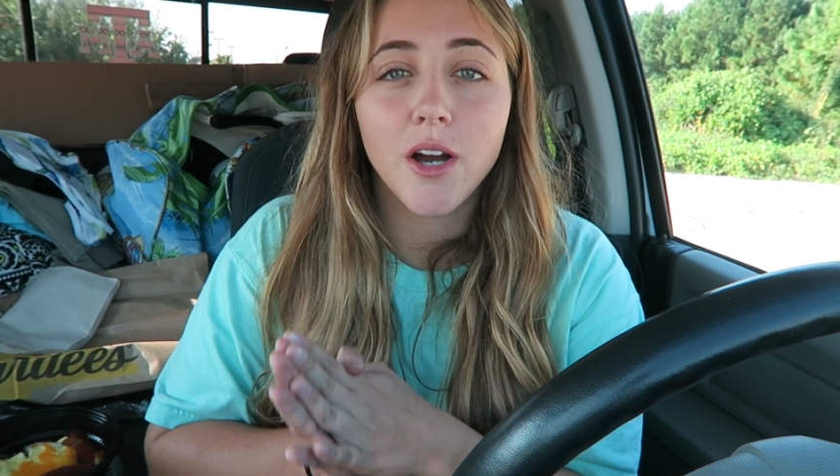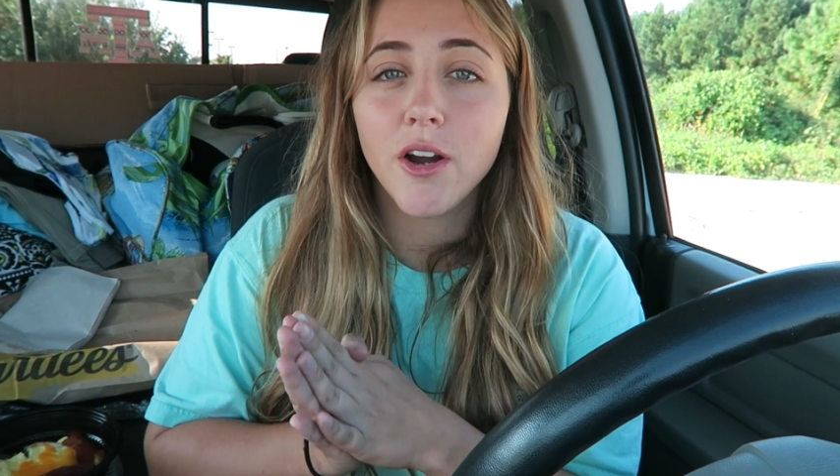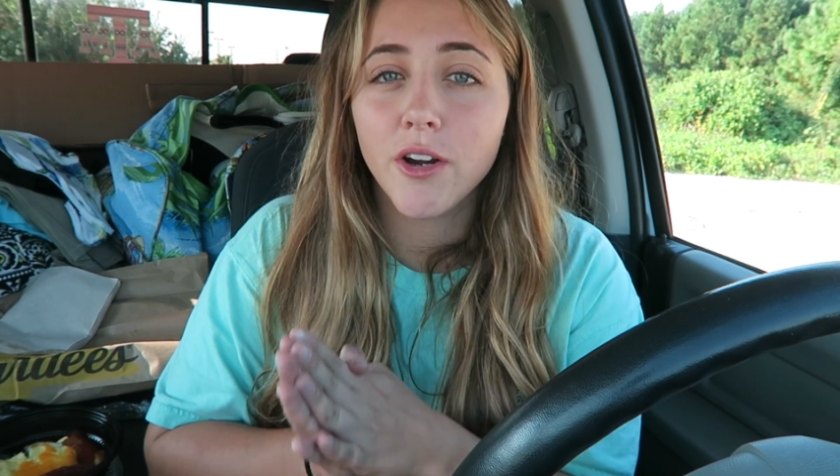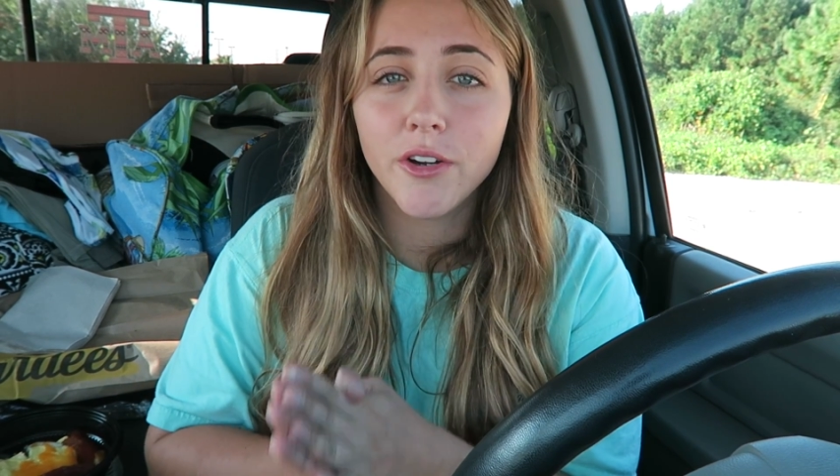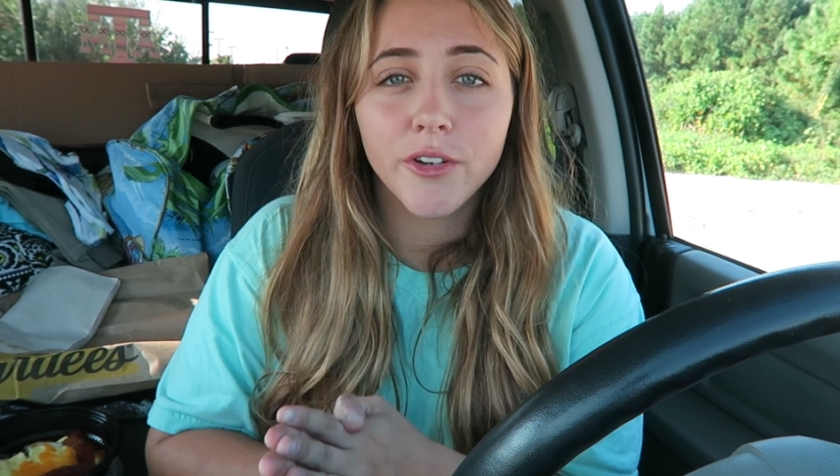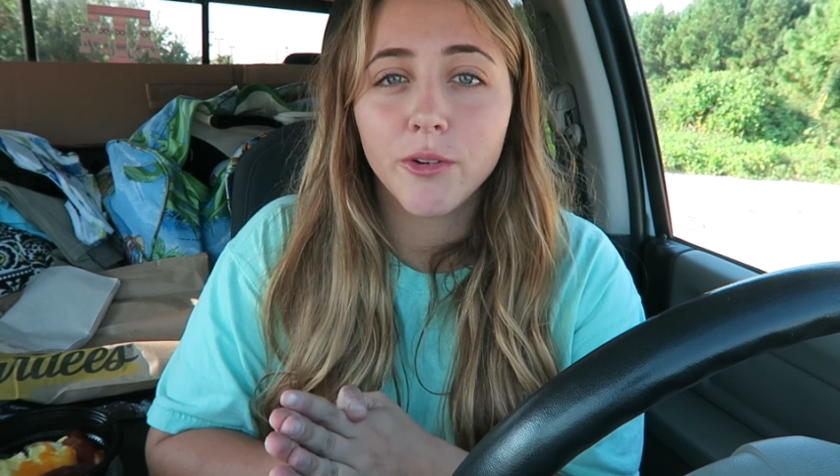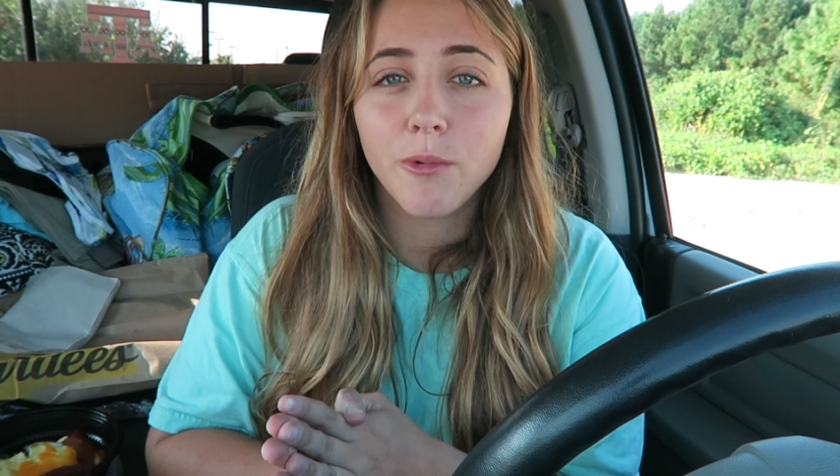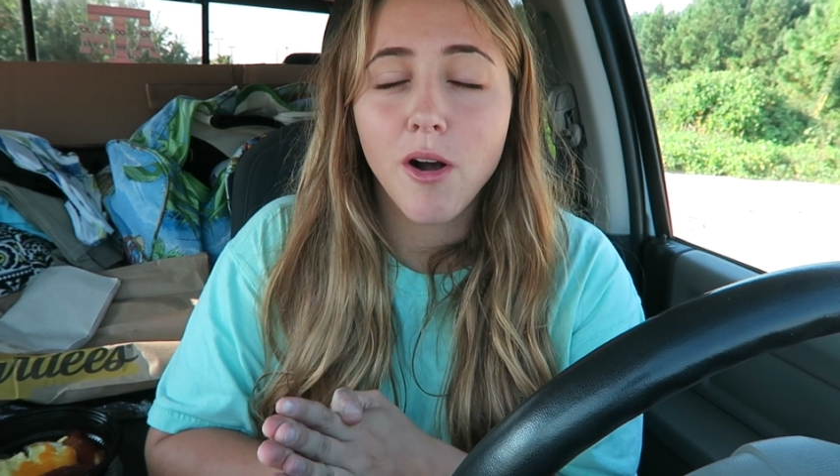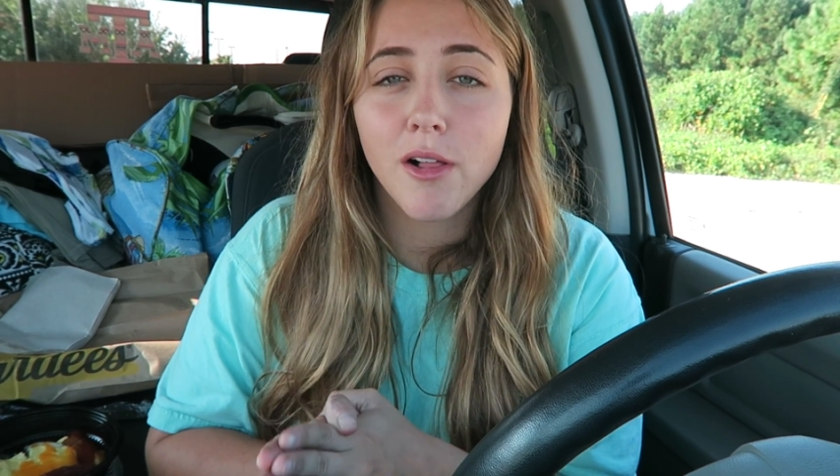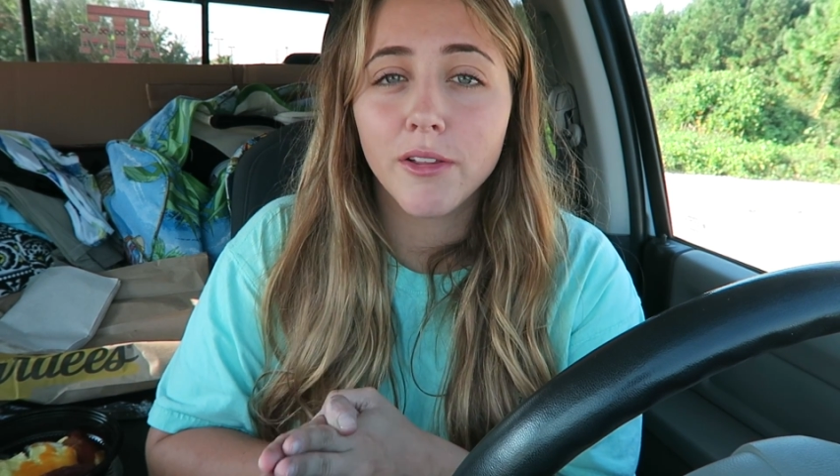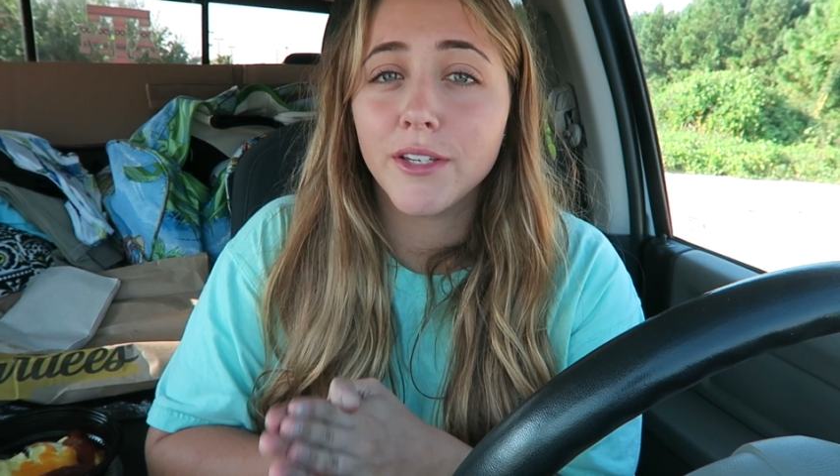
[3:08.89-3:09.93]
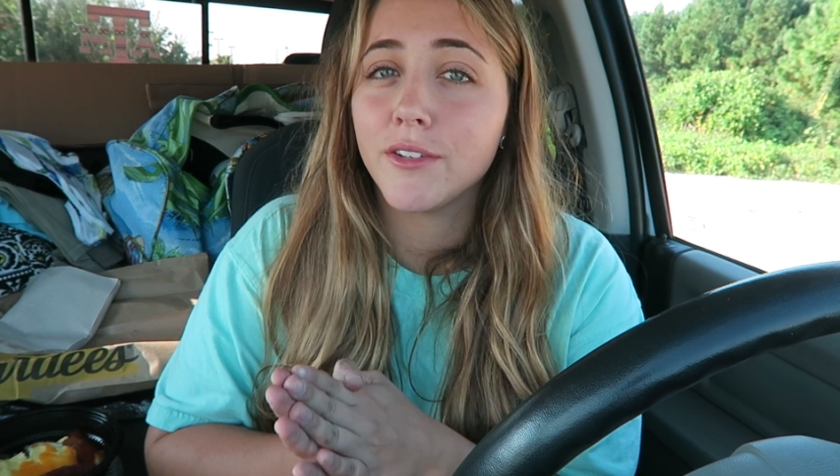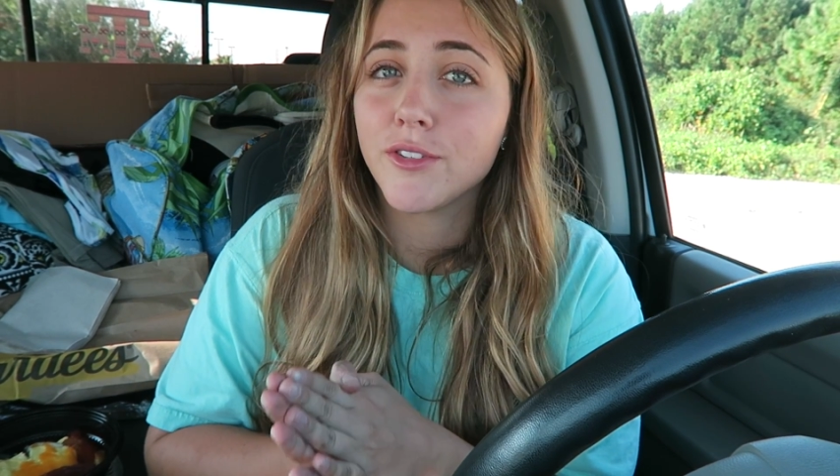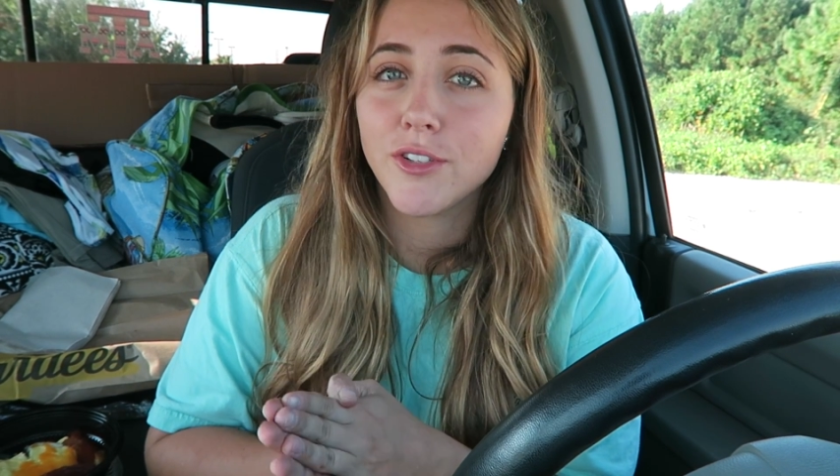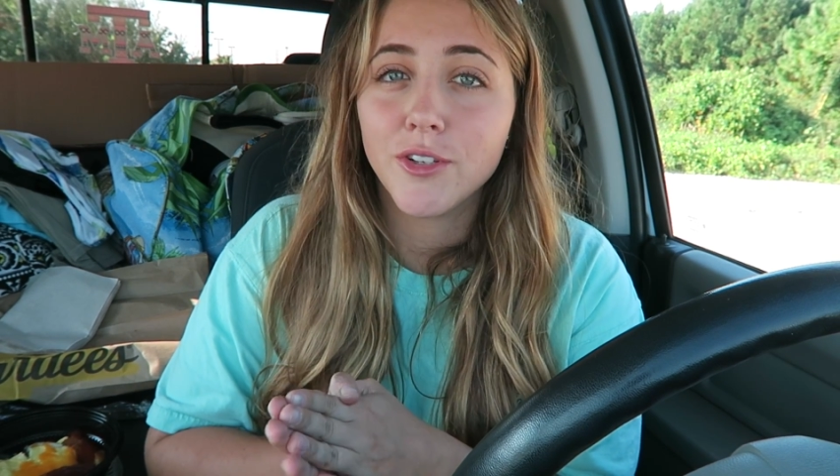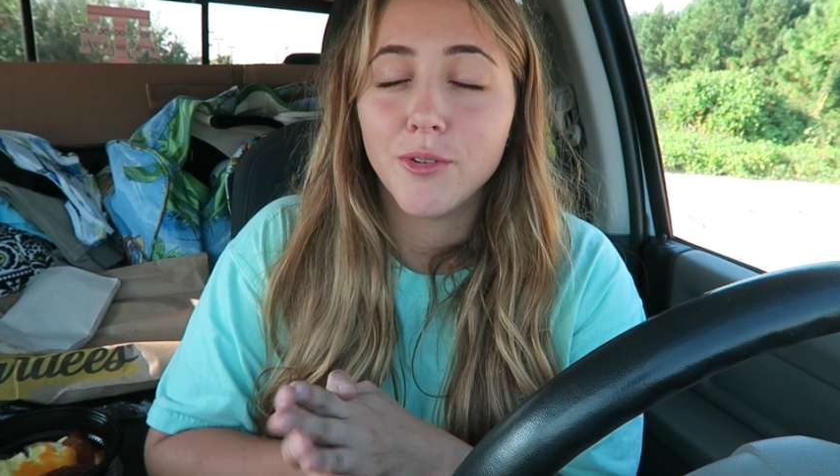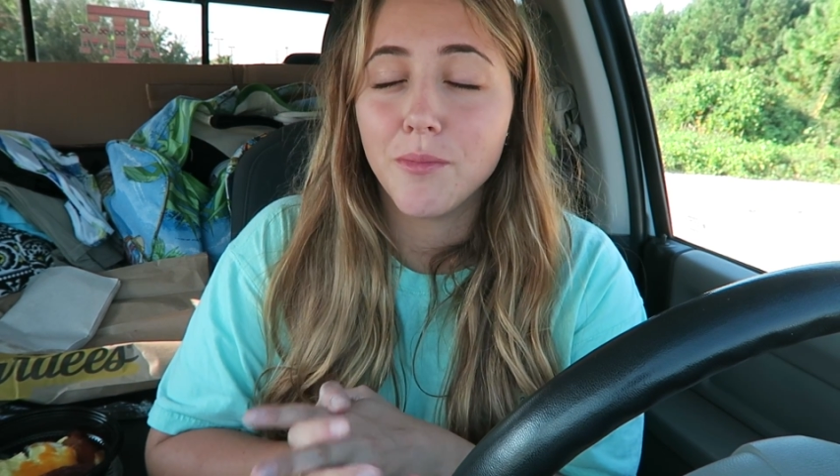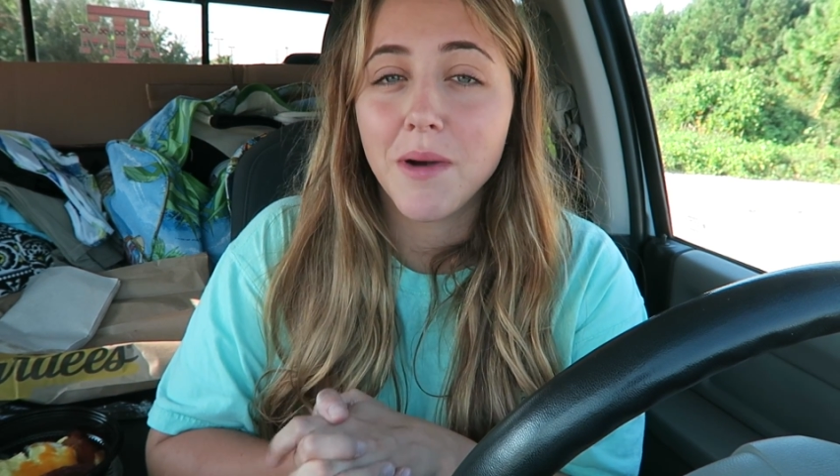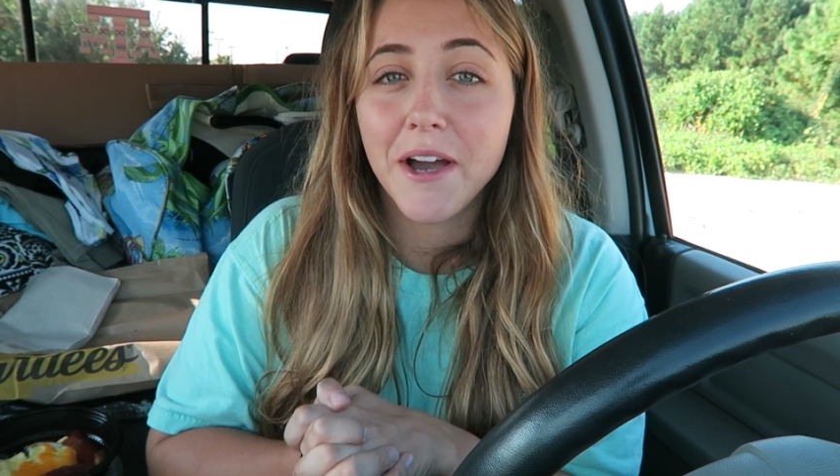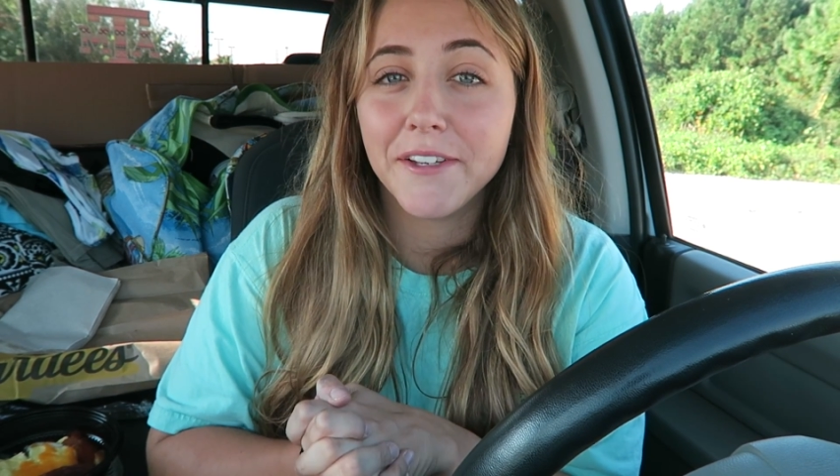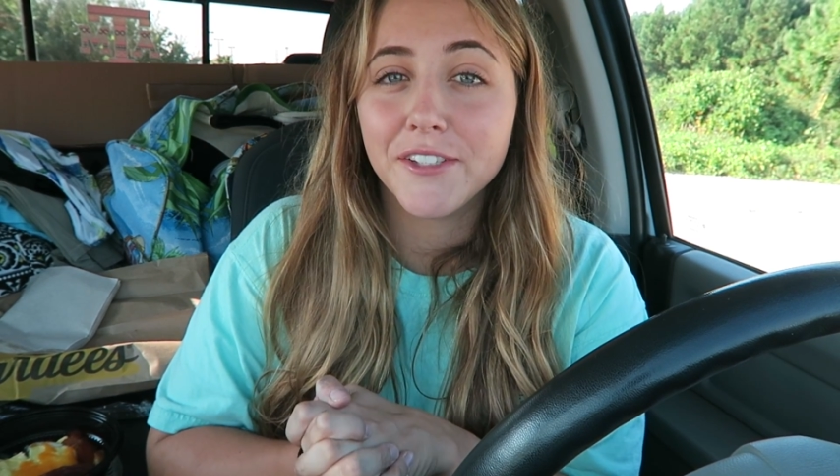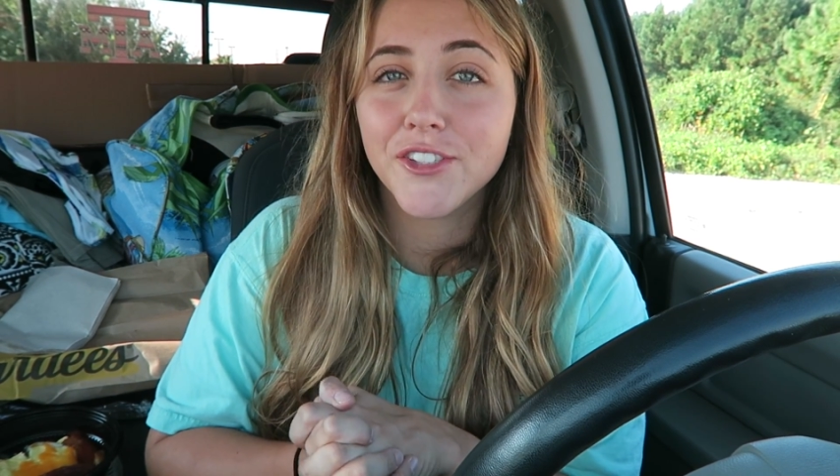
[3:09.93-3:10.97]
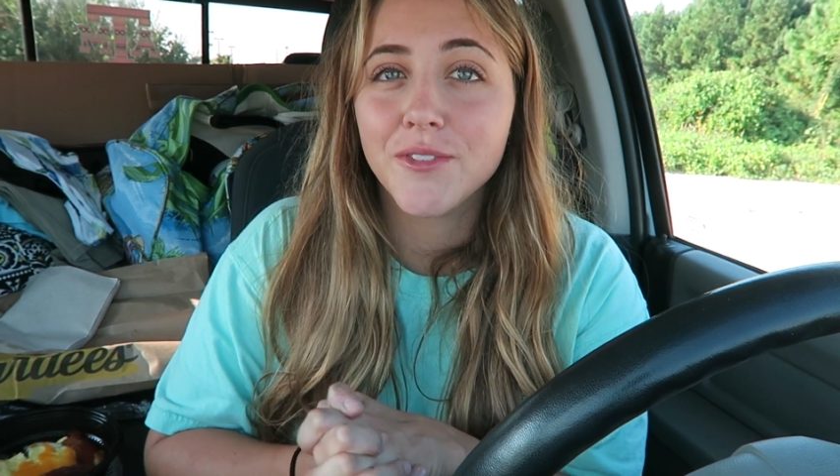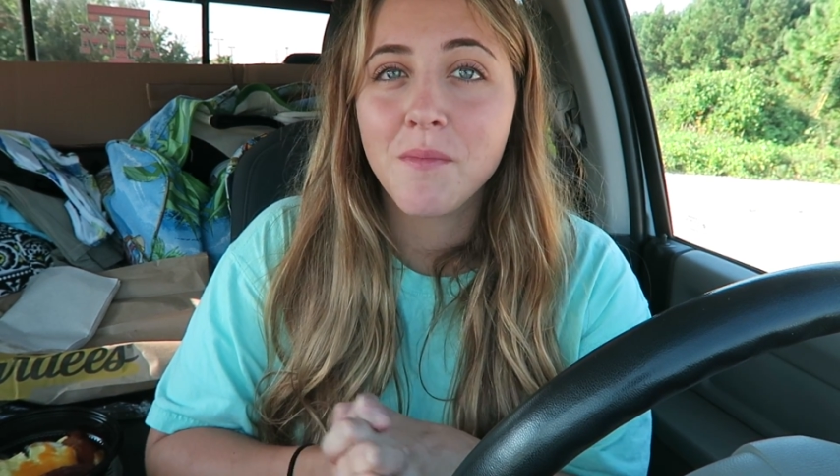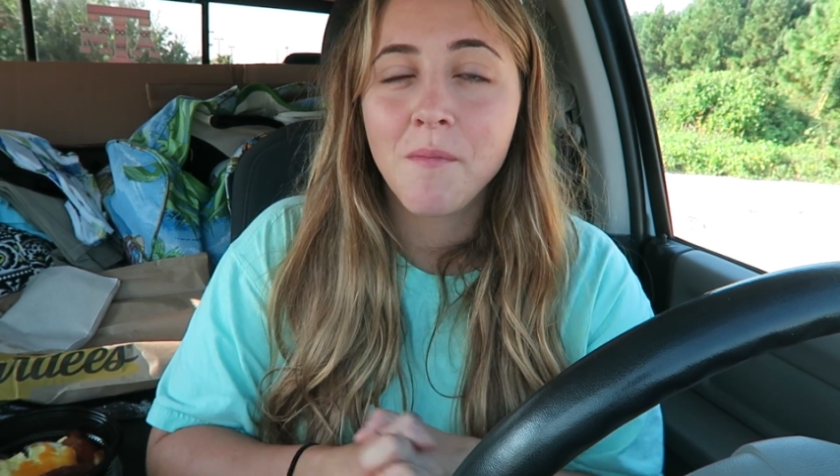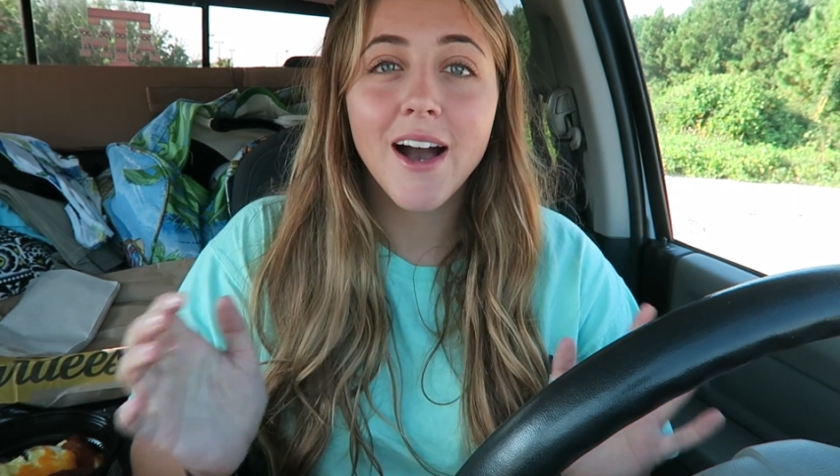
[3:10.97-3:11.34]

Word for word: hurt your wallet too much.